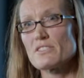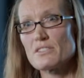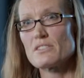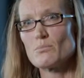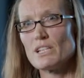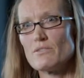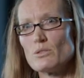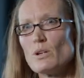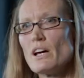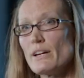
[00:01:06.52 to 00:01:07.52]
system
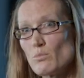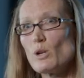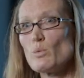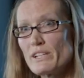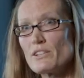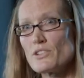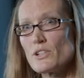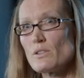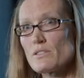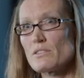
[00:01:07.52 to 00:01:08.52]
level, and what we can
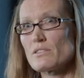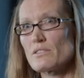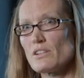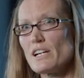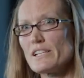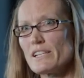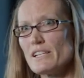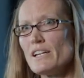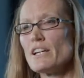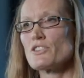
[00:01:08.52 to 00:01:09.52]
do as a society
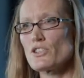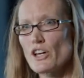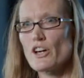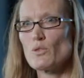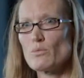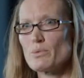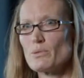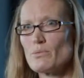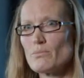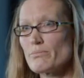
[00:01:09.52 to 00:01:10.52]
to help
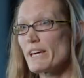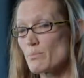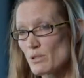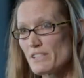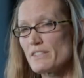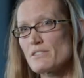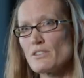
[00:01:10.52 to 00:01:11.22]
people in this